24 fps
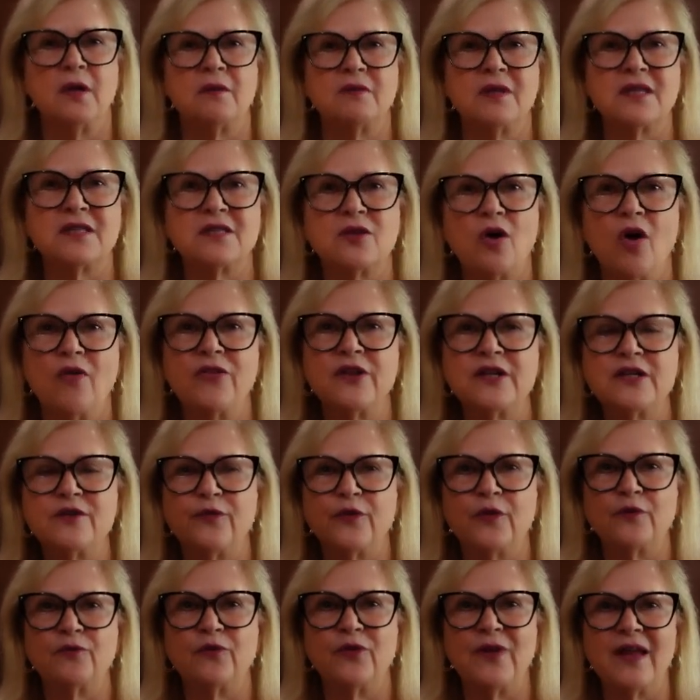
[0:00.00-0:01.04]
That's all the
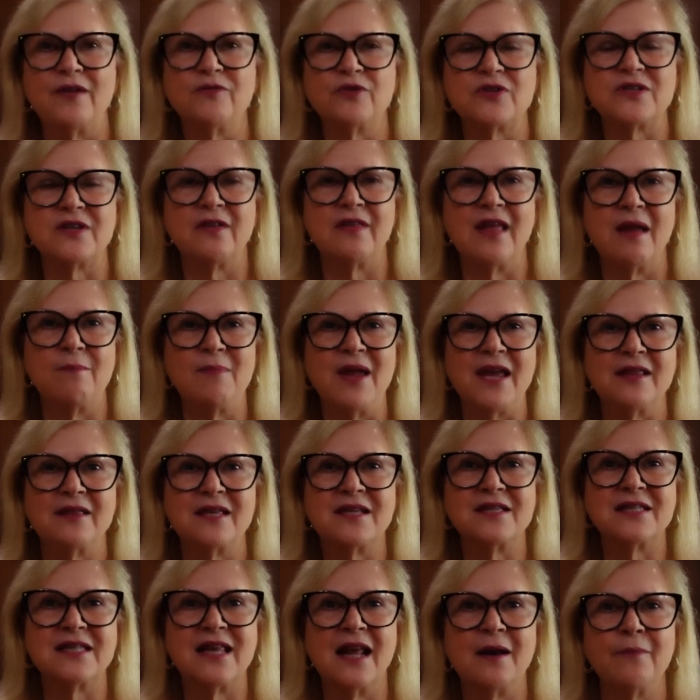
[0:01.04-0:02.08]
different flavors. Oh, amazing
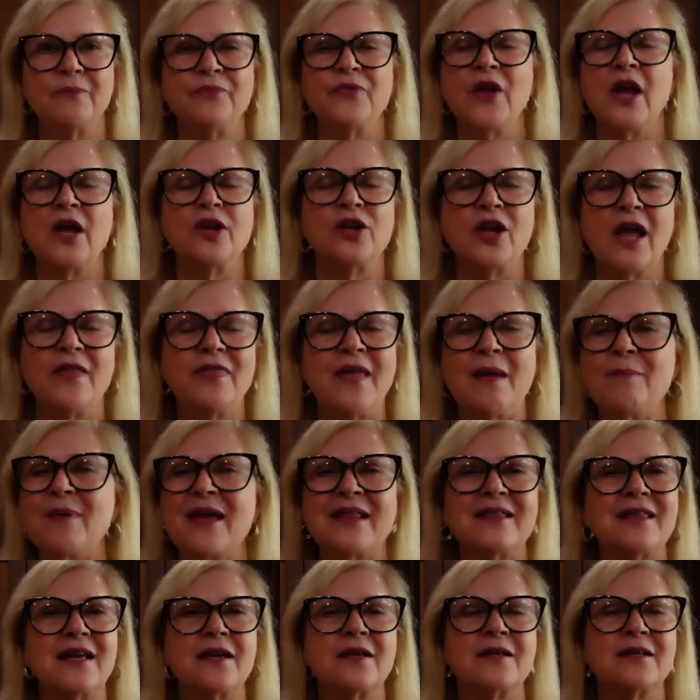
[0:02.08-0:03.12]
butter spread? And they
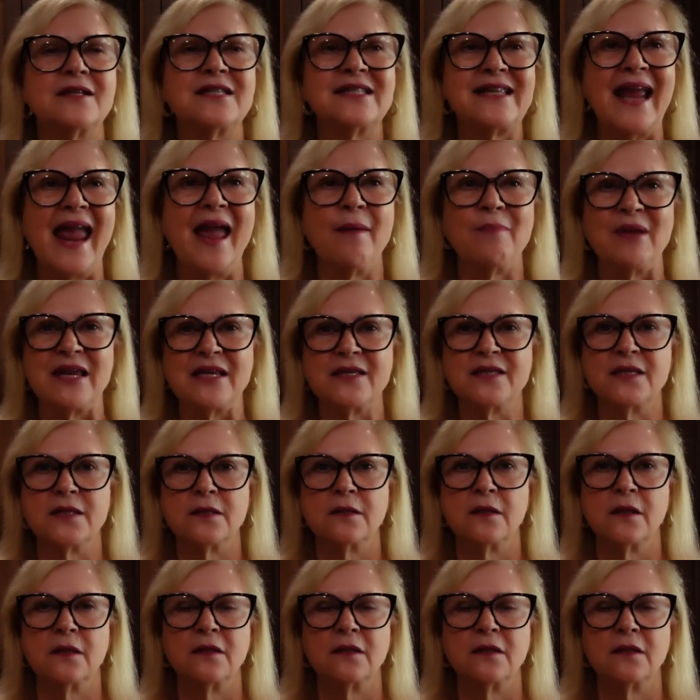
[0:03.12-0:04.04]
make the Sammy's.